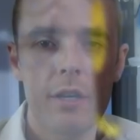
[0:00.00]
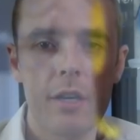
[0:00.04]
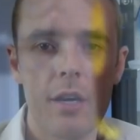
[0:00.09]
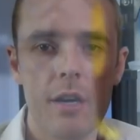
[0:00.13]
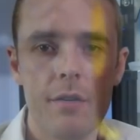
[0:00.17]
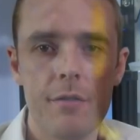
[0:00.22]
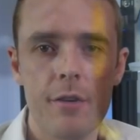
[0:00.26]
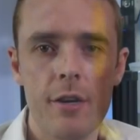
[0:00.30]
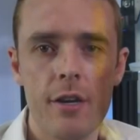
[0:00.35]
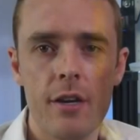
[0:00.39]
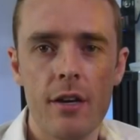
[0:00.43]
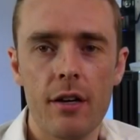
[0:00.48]
to
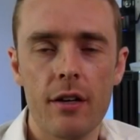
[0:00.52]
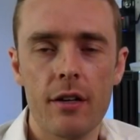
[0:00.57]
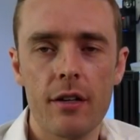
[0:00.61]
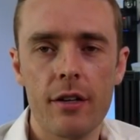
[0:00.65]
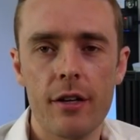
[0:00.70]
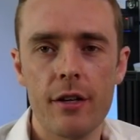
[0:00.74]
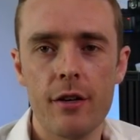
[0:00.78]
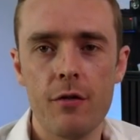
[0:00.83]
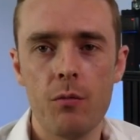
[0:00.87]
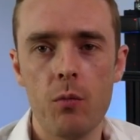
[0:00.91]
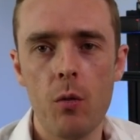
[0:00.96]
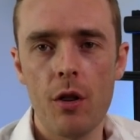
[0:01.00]
cover
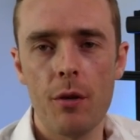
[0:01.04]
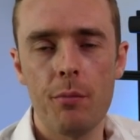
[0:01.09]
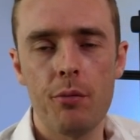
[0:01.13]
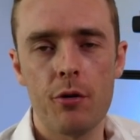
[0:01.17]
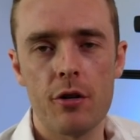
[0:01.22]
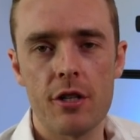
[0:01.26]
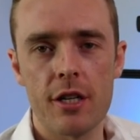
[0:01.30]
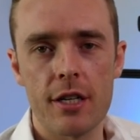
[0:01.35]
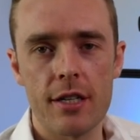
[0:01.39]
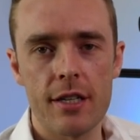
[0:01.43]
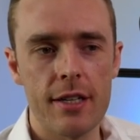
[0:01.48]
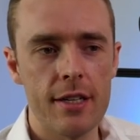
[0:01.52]
kind of what the
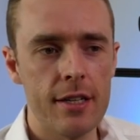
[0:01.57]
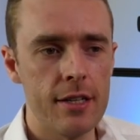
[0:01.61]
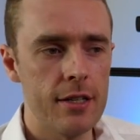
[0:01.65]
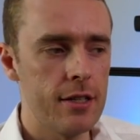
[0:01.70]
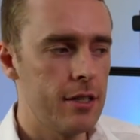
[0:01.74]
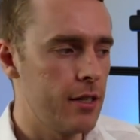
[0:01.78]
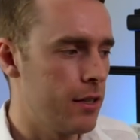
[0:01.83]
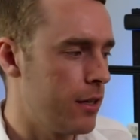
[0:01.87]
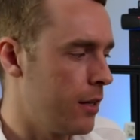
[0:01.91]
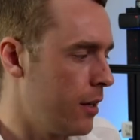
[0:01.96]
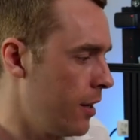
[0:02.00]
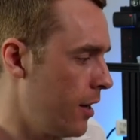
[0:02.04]
project
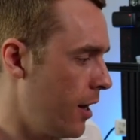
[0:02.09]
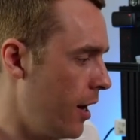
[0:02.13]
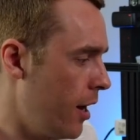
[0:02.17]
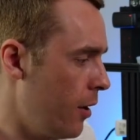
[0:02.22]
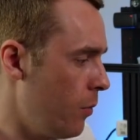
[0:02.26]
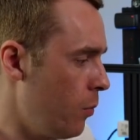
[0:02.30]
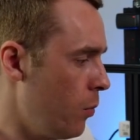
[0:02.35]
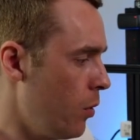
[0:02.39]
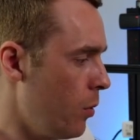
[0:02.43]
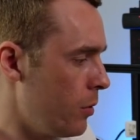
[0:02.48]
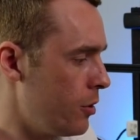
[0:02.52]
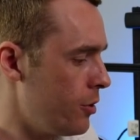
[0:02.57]
is
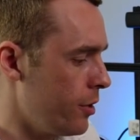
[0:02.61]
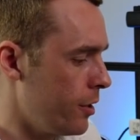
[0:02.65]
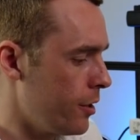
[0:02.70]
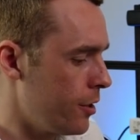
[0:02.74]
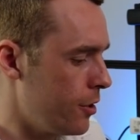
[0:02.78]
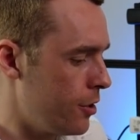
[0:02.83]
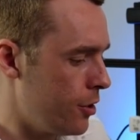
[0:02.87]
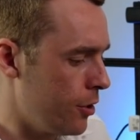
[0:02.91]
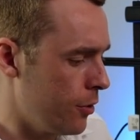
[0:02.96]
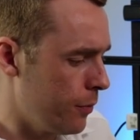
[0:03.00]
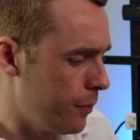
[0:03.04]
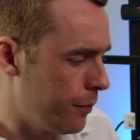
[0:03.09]
and what we're trying to
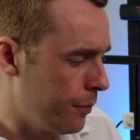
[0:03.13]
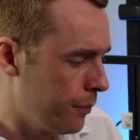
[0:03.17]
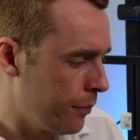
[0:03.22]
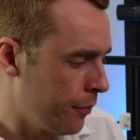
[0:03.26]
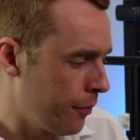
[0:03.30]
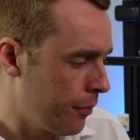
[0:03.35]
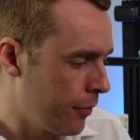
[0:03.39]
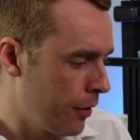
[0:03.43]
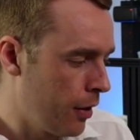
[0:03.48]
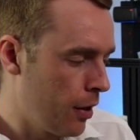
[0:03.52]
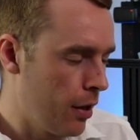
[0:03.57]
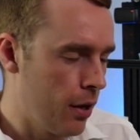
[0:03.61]
do.
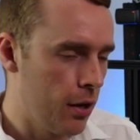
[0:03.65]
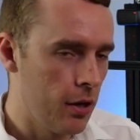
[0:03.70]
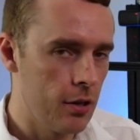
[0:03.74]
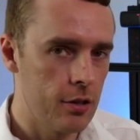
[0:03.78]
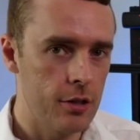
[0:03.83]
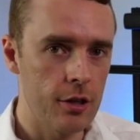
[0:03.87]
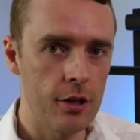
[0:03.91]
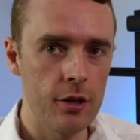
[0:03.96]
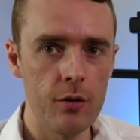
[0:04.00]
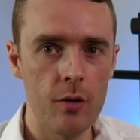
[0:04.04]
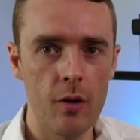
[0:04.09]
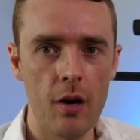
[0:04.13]

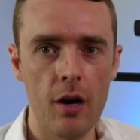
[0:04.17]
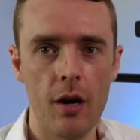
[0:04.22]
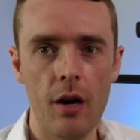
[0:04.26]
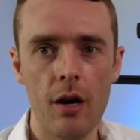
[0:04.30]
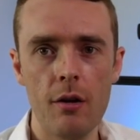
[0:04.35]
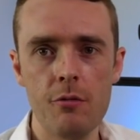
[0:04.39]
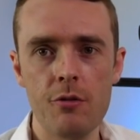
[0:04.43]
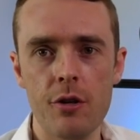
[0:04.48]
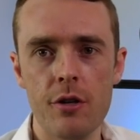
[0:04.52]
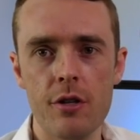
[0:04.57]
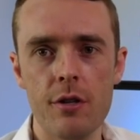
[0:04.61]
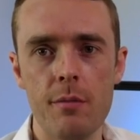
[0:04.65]
So
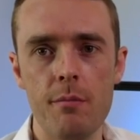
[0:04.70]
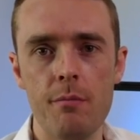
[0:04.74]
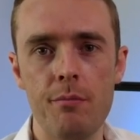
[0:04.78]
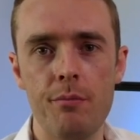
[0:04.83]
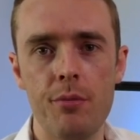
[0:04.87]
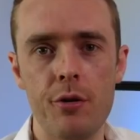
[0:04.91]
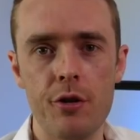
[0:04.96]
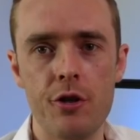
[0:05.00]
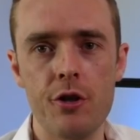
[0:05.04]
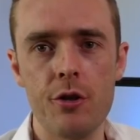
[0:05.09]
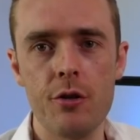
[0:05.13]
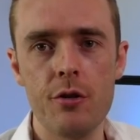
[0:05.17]
I'm trying to
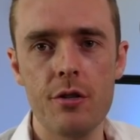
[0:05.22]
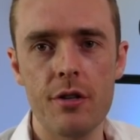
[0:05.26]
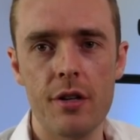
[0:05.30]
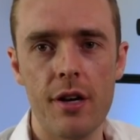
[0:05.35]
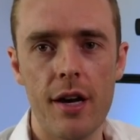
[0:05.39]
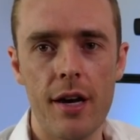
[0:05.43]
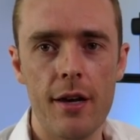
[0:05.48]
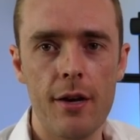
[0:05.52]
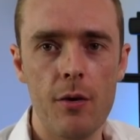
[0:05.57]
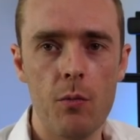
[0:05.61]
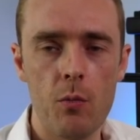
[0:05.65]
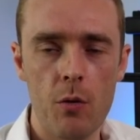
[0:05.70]
produce
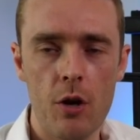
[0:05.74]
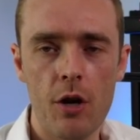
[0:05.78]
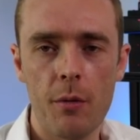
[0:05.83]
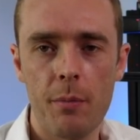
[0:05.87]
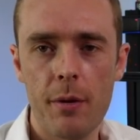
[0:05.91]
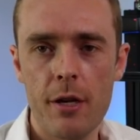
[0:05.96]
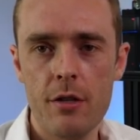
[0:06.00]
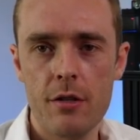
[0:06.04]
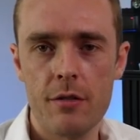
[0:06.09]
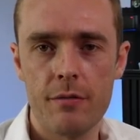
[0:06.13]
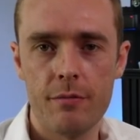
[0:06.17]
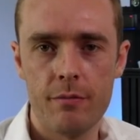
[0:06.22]
a
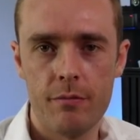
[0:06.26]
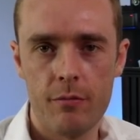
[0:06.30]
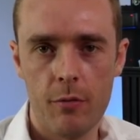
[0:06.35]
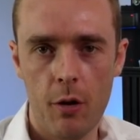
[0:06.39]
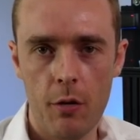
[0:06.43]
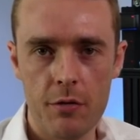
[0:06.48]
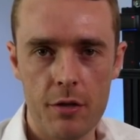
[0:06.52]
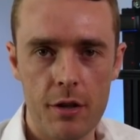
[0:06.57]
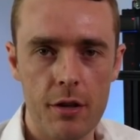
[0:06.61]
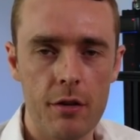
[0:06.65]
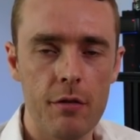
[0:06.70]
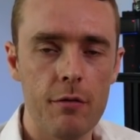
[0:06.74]
workbench,
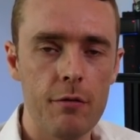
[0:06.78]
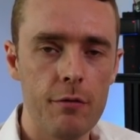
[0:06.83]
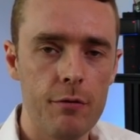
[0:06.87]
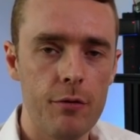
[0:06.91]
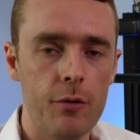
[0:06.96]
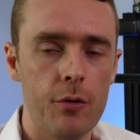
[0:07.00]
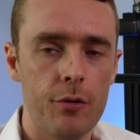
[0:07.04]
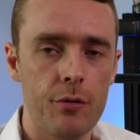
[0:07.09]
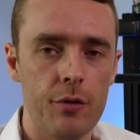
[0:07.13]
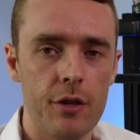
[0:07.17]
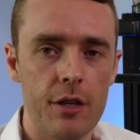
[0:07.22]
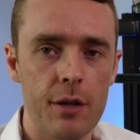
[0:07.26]
obviously
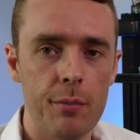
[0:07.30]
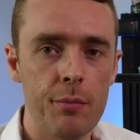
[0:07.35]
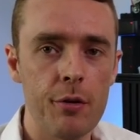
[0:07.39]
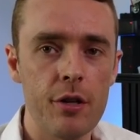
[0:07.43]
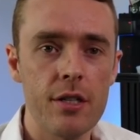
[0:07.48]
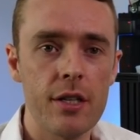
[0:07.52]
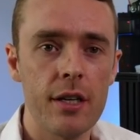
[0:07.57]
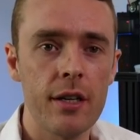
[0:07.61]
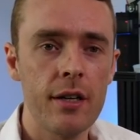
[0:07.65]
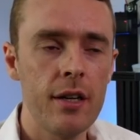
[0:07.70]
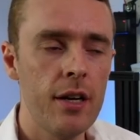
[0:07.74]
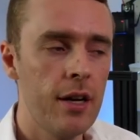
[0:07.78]
for 3D
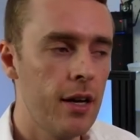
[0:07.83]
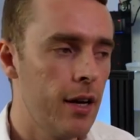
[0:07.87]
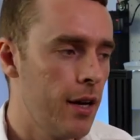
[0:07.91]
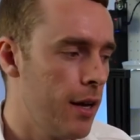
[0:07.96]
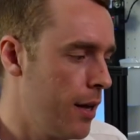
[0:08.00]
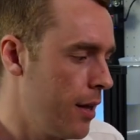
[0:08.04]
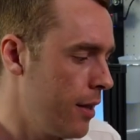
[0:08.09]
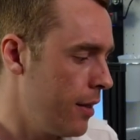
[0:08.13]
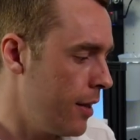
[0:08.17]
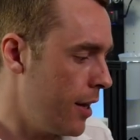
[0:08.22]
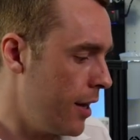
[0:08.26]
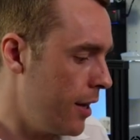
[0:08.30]
printing,
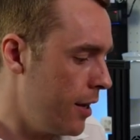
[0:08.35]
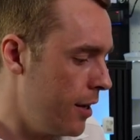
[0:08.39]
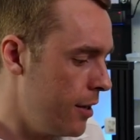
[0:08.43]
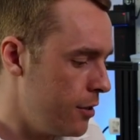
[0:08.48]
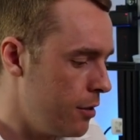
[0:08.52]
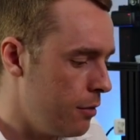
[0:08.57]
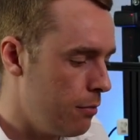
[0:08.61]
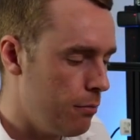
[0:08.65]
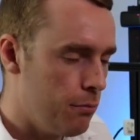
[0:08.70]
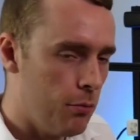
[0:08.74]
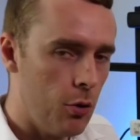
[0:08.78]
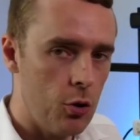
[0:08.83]
that
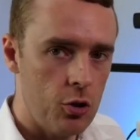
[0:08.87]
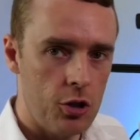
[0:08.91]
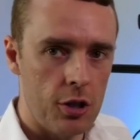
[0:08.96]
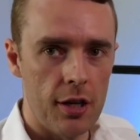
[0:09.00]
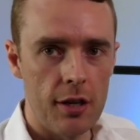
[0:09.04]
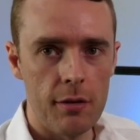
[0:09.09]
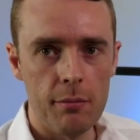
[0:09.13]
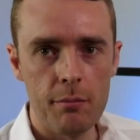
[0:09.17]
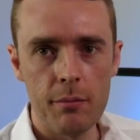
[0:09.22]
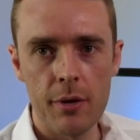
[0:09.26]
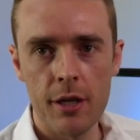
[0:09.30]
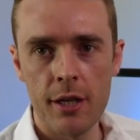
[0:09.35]
is
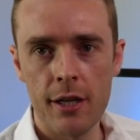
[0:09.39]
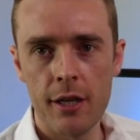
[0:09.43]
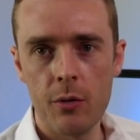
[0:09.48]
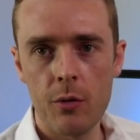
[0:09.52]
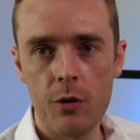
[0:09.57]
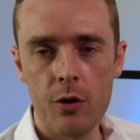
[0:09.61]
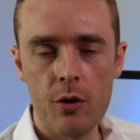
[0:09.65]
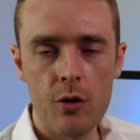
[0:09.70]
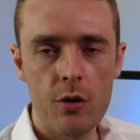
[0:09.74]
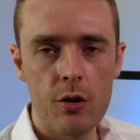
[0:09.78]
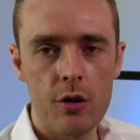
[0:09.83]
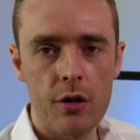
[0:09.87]
modular,
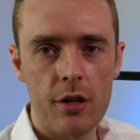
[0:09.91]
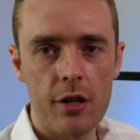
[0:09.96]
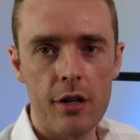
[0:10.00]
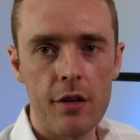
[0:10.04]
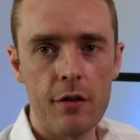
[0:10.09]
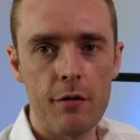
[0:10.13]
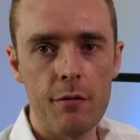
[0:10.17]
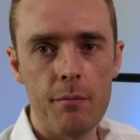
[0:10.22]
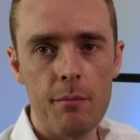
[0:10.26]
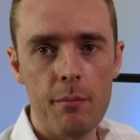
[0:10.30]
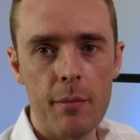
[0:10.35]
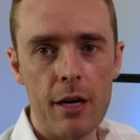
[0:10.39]
meaning you can kind
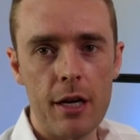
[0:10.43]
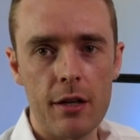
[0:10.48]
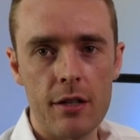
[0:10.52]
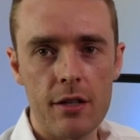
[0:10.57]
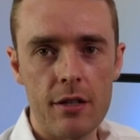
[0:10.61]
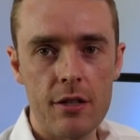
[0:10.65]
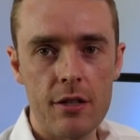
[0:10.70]
of make